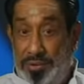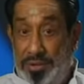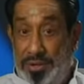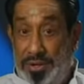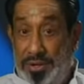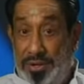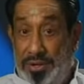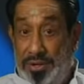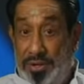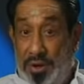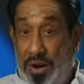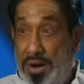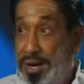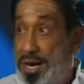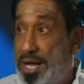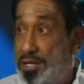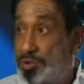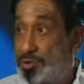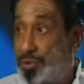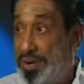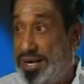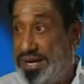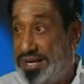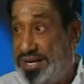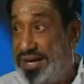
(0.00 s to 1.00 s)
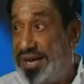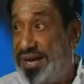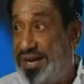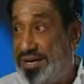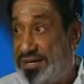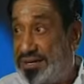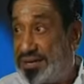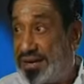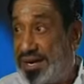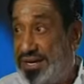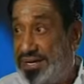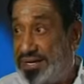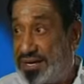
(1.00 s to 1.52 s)
in Annaturai,
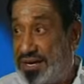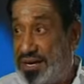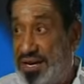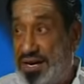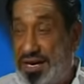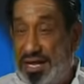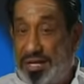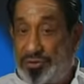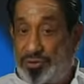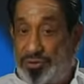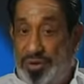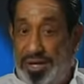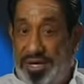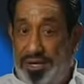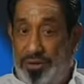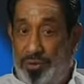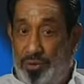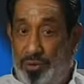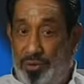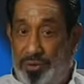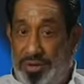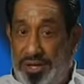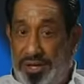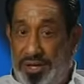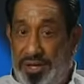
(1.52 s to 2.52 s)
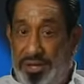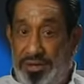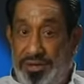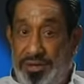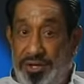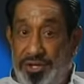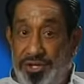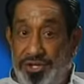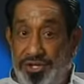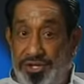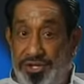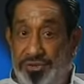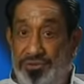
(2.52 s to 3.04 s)
great writer Annaturai, he wrote a
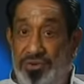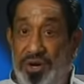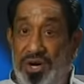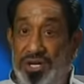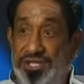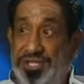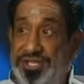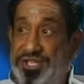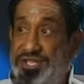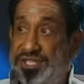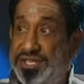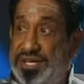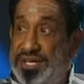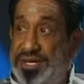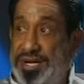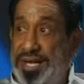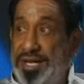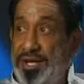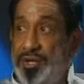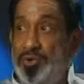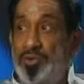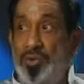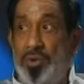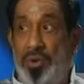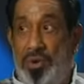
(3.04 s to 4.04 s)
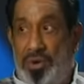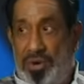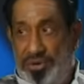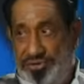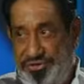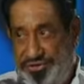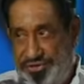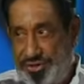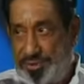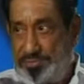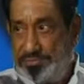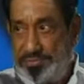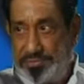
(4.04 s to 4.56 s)
Shivaji Kanda
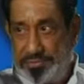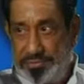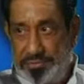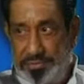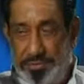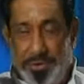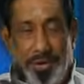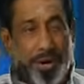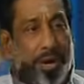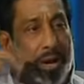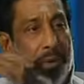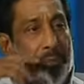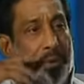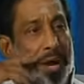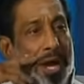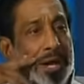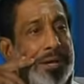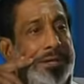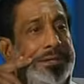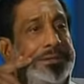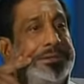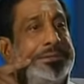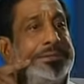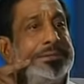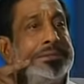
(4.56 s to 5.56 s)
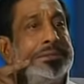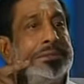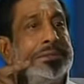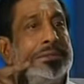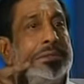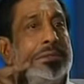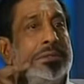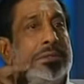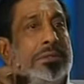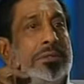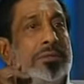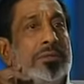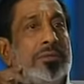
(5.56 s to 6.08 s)
Indurajyam drama.
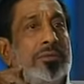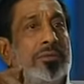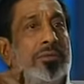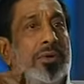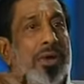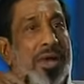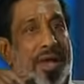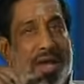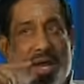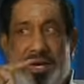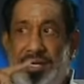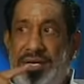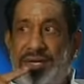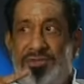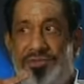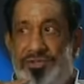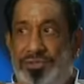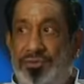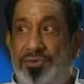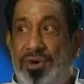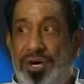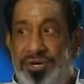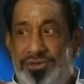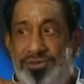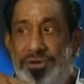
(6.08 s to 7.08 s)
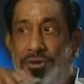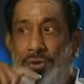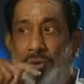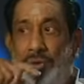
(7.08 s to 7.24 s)
I acted Shivaji